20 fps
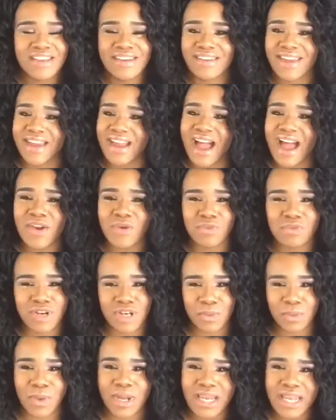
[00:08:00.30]
You're like, I don't
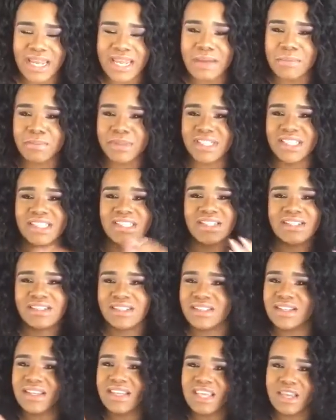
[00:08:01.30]
really want to eat, but
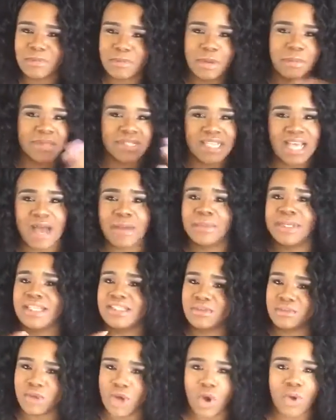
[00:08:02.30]
just to keep your
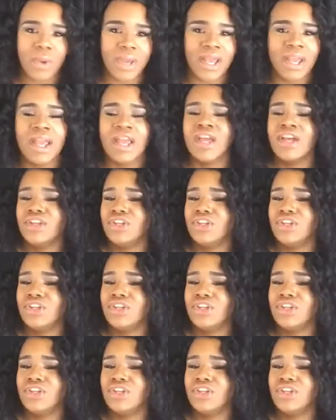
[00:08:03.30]
metabolism going,